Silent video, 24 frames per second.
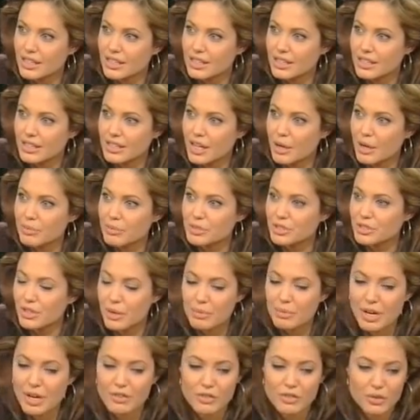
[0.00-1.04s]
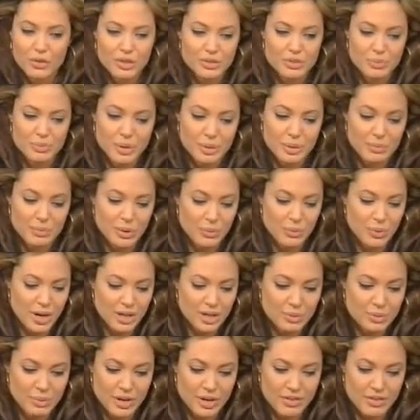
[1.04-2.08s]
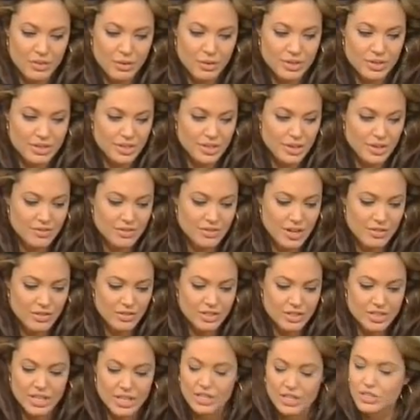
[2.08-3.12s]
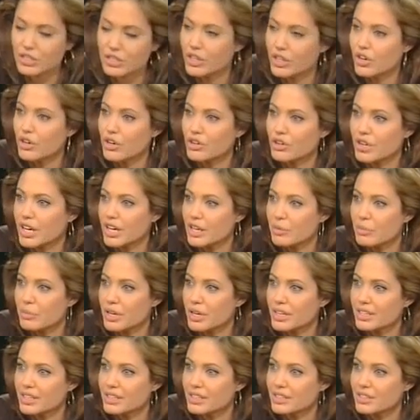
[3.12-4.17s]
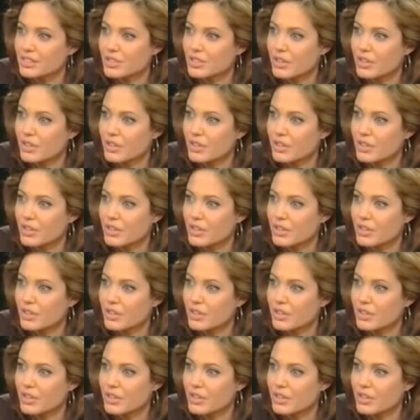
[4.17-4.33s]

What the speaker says: Yeah, absolutely. I mean, I've always been a bit wild, but I've never intentionally hurt anybody.